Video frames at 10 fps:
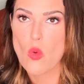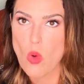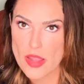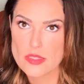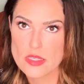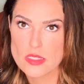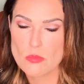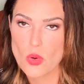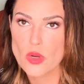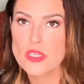Why is this
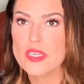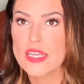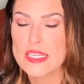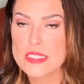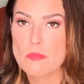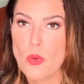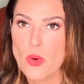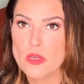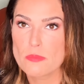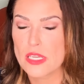important? It's
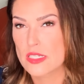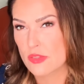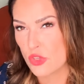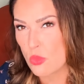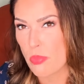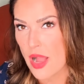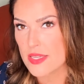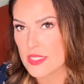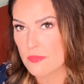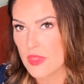important because if you buy
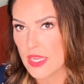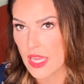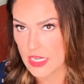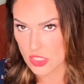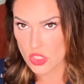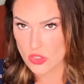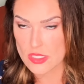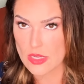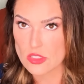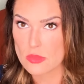something and it
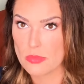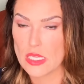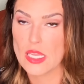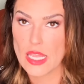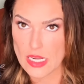turns out to be